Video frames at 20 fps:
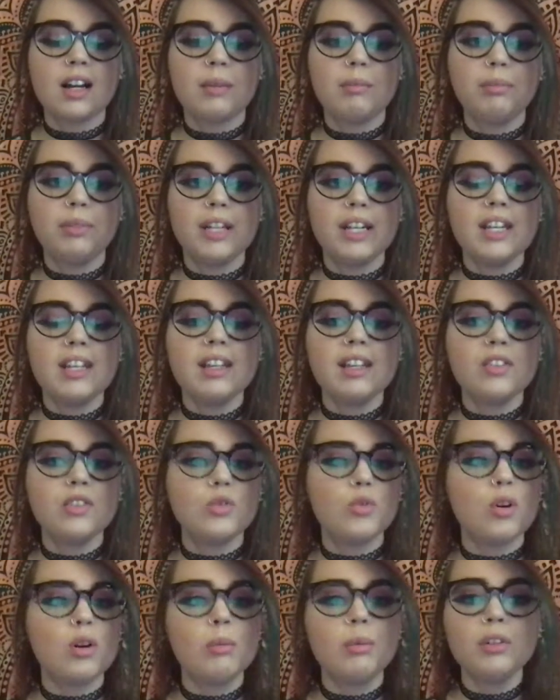Bleeding is
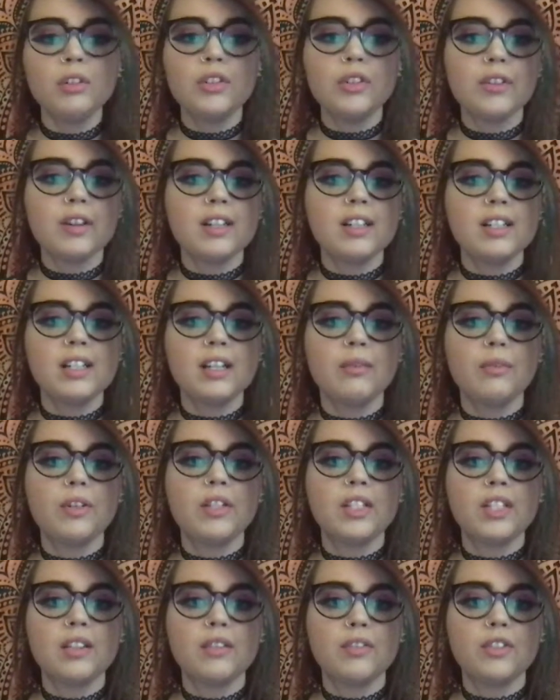normal during
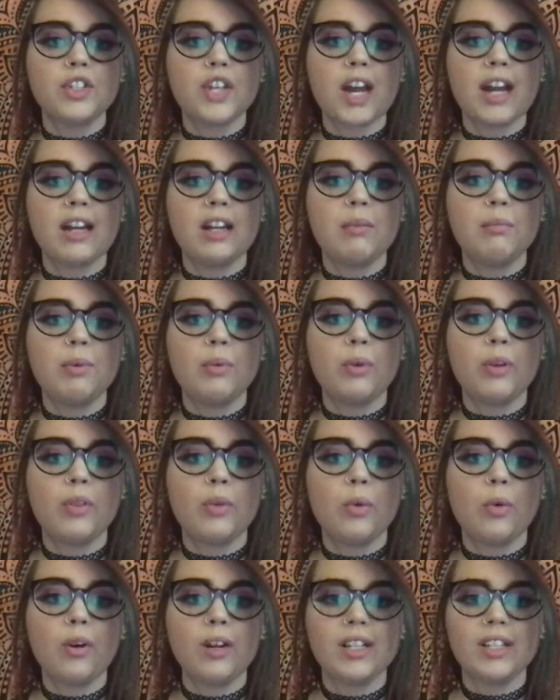deliverance of a child, but when the
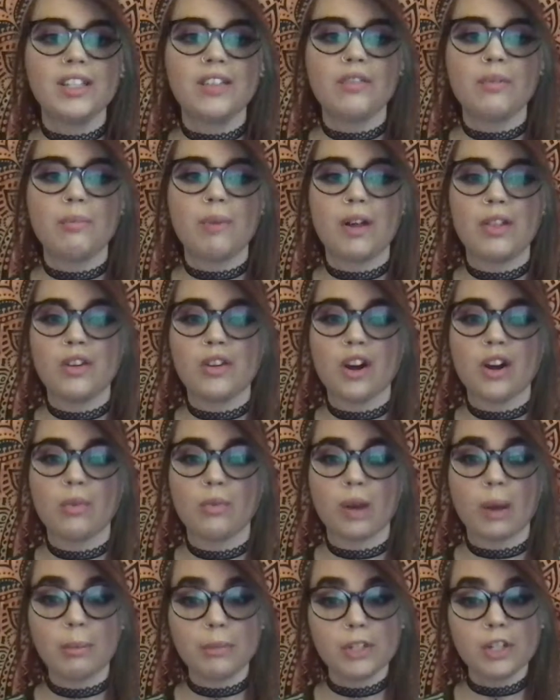organs of a mother are
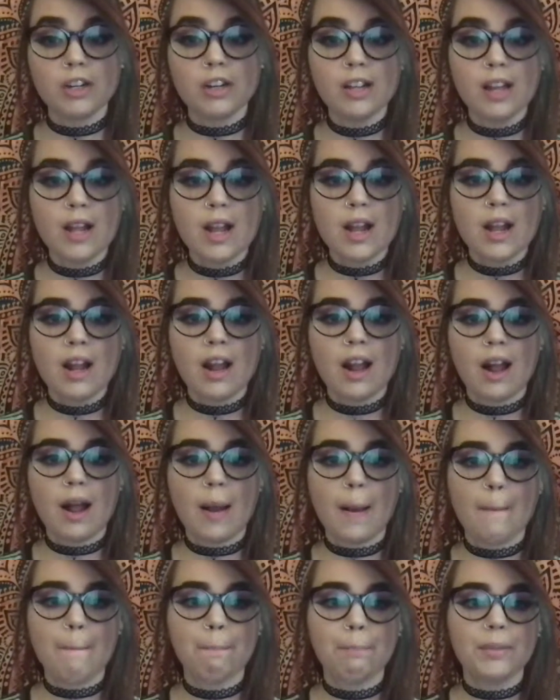ruptured,
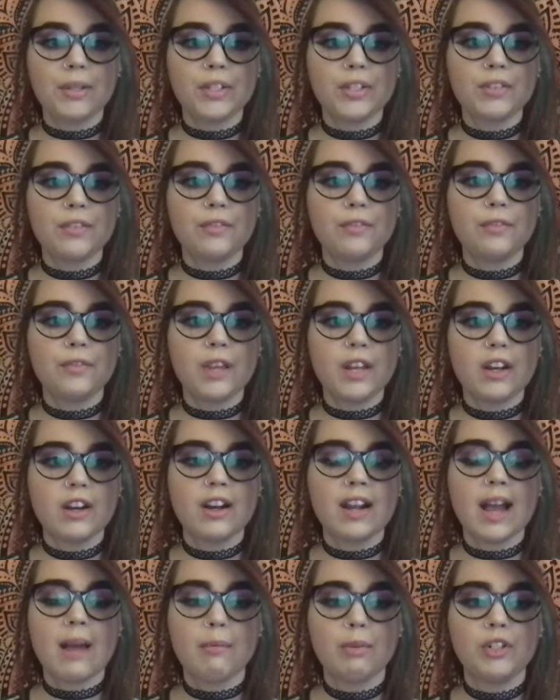the
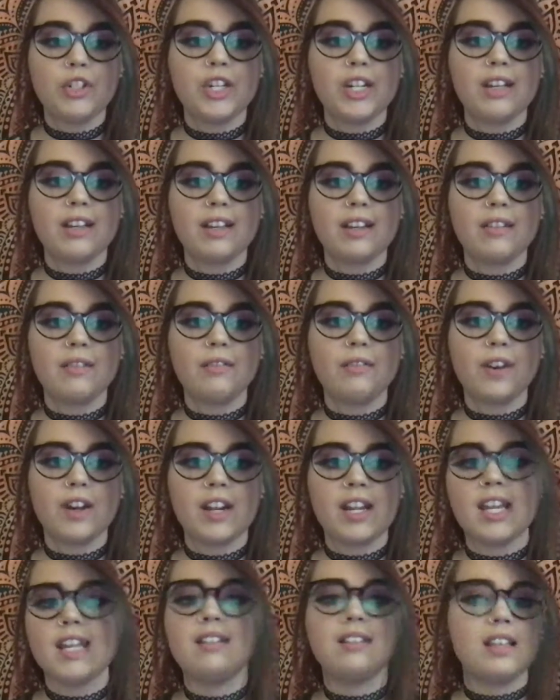severe hemorrhaging can
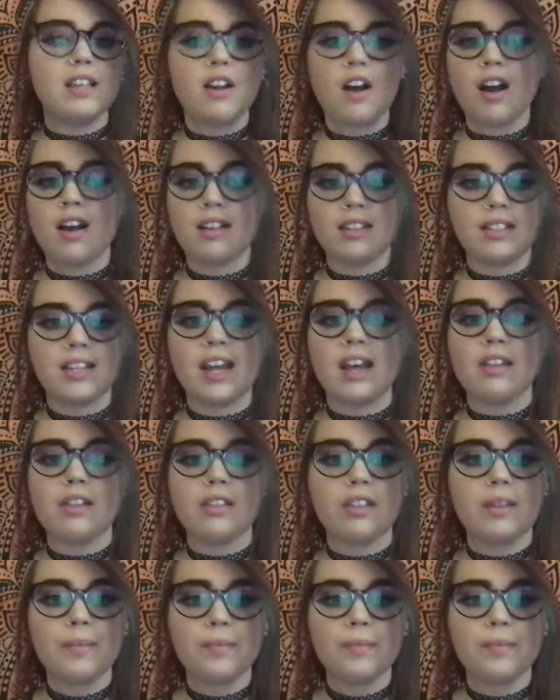very easily cause death.